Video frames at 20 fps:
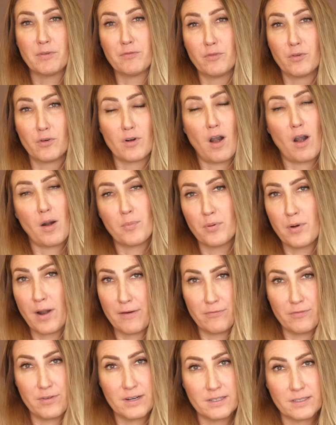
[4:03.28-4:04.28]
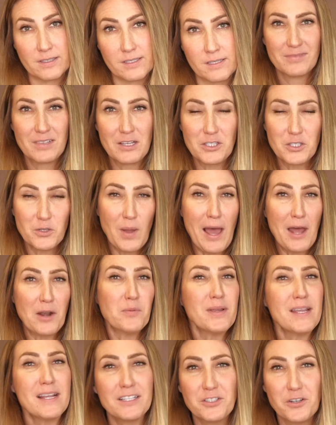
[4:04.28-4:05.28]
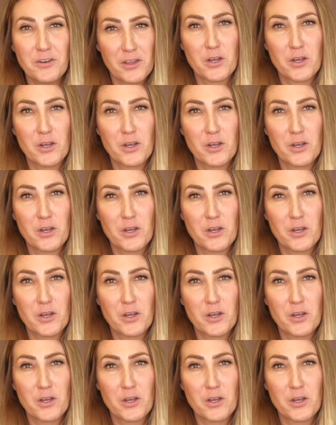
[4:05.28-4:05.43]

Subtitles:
for our preference. So how do we answer